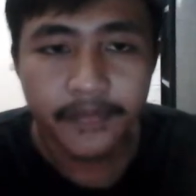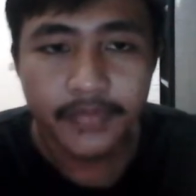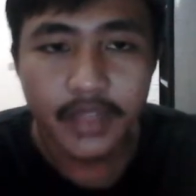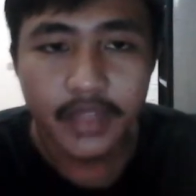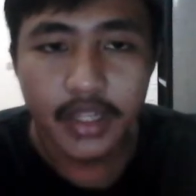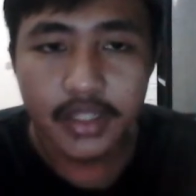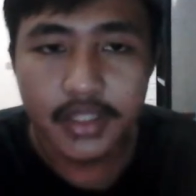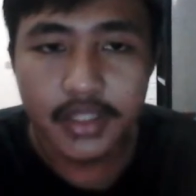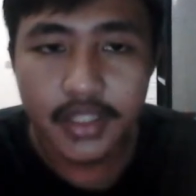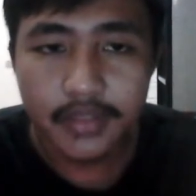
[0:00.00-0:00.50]

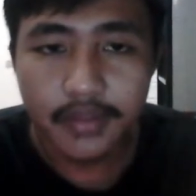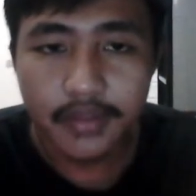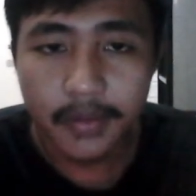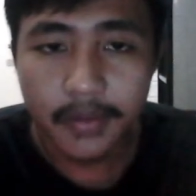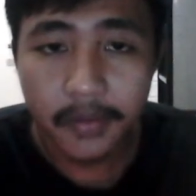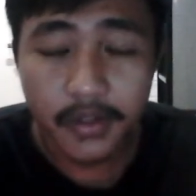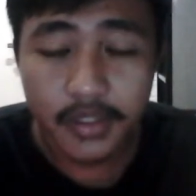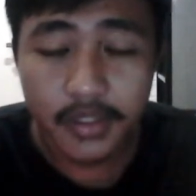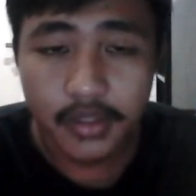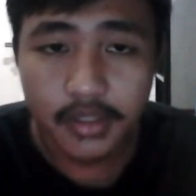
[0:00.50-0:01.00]
uh,
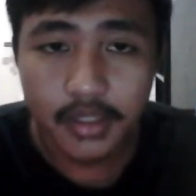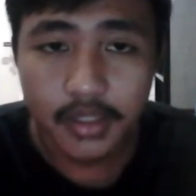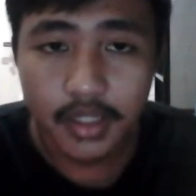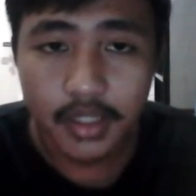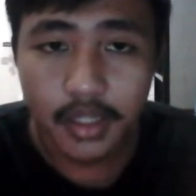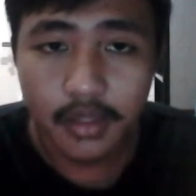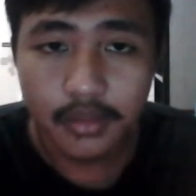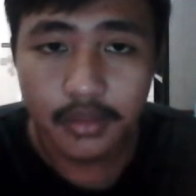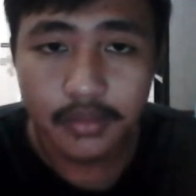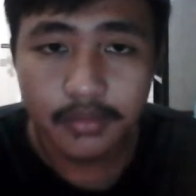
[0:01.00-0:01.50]
versus
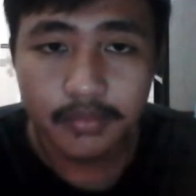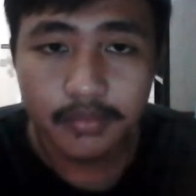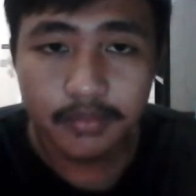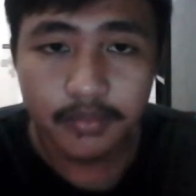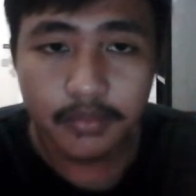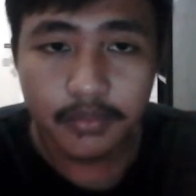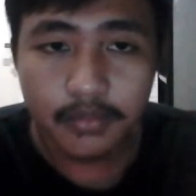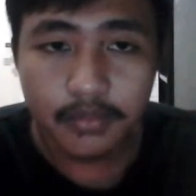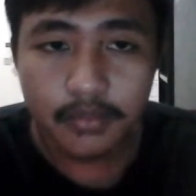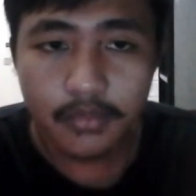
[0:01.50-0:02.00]
Cloud.
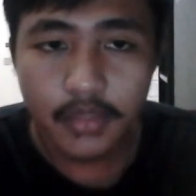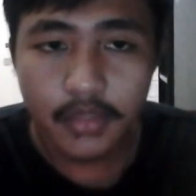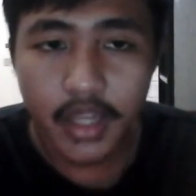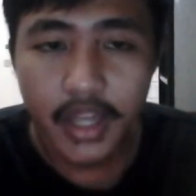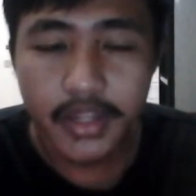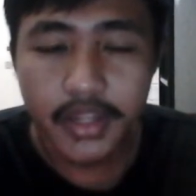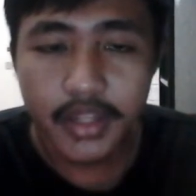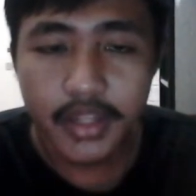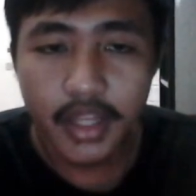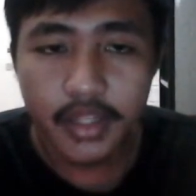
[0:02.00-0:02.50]

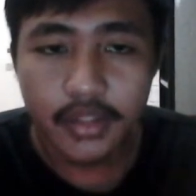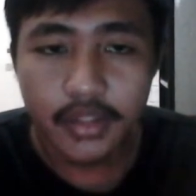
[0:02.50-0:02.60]
And then